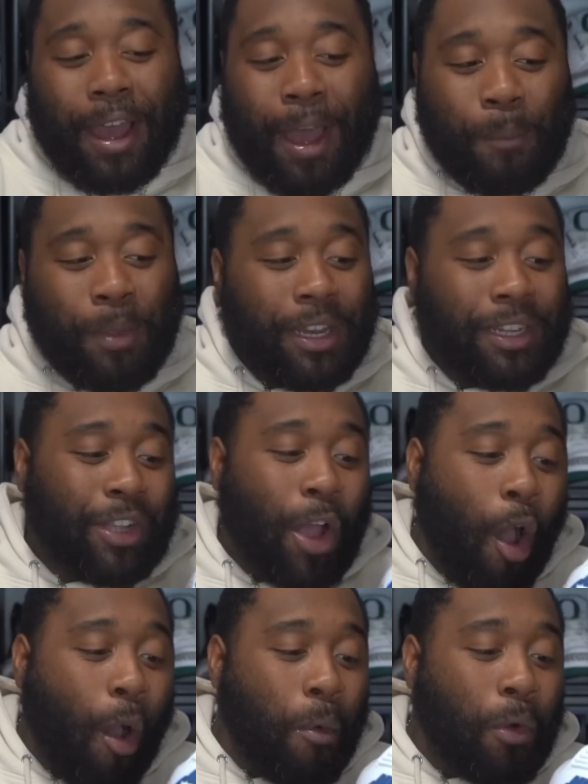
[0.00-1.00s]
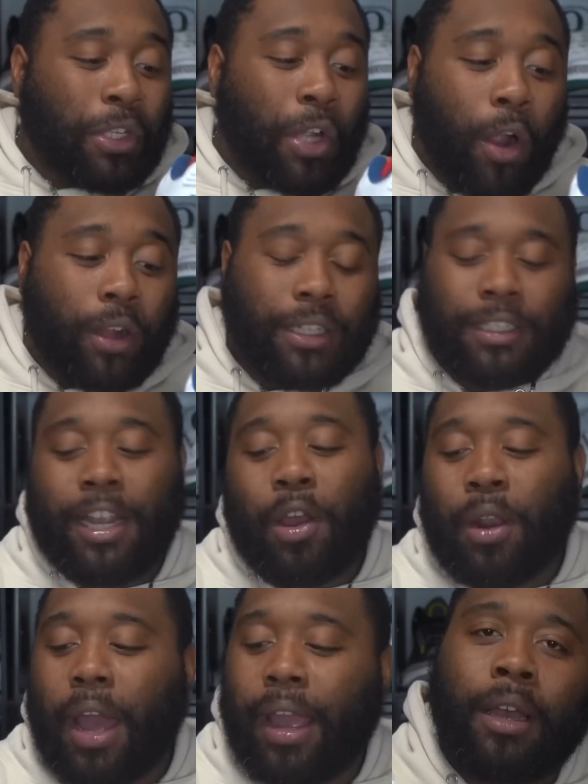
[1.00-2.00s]
I mean, it's almost hard to
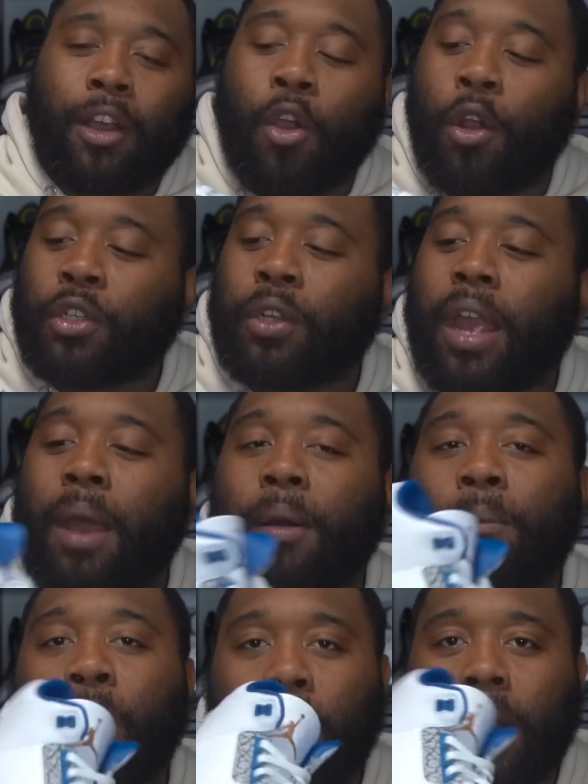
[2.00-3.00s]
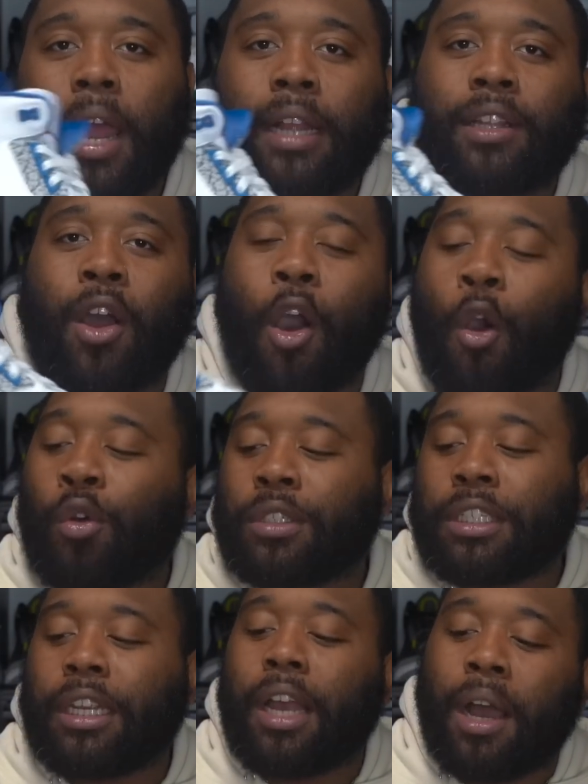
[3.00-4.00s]
tell. Like, of course, you got more like the OG
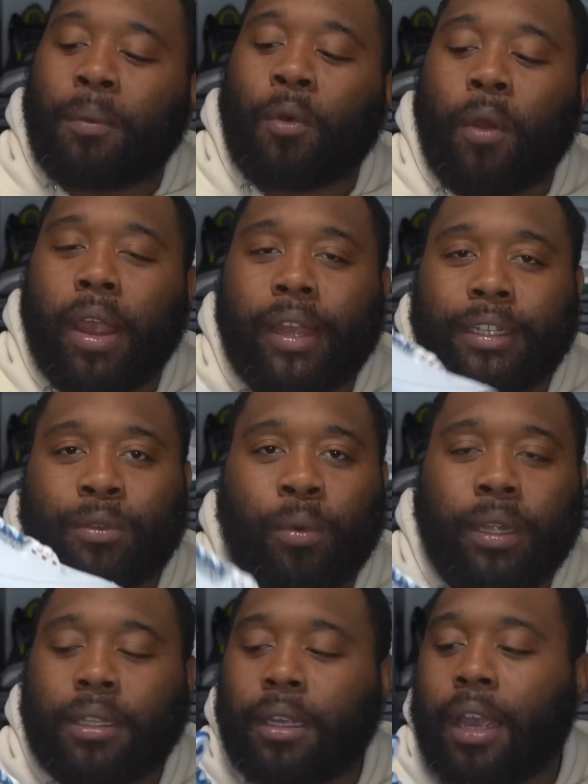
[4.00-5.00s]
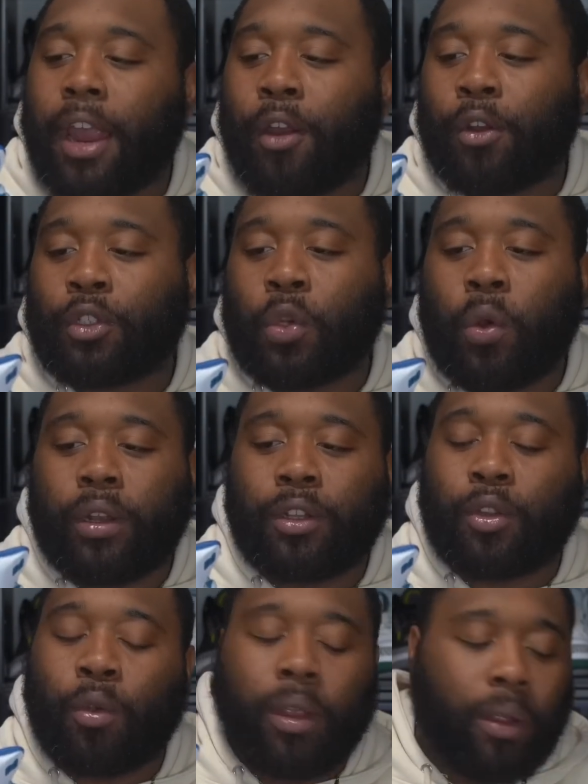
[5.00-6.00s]
upgrades with the Air
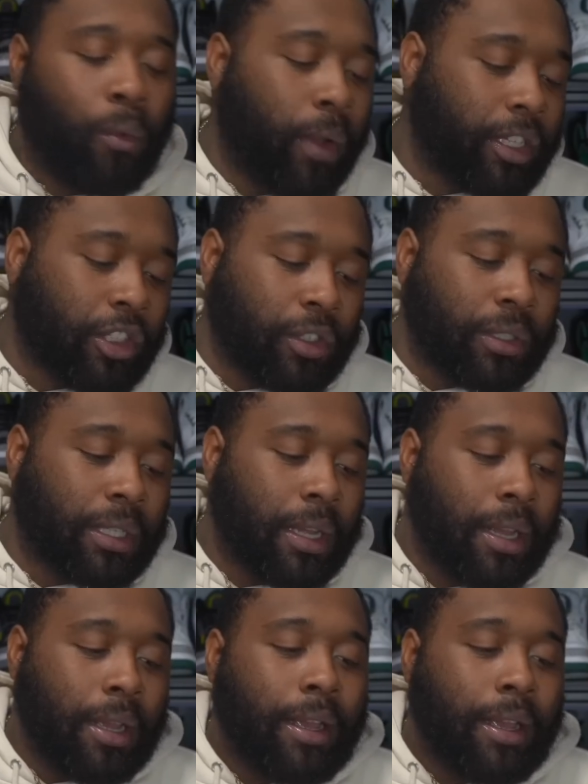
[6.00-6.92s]
Jordan 3 Wizards.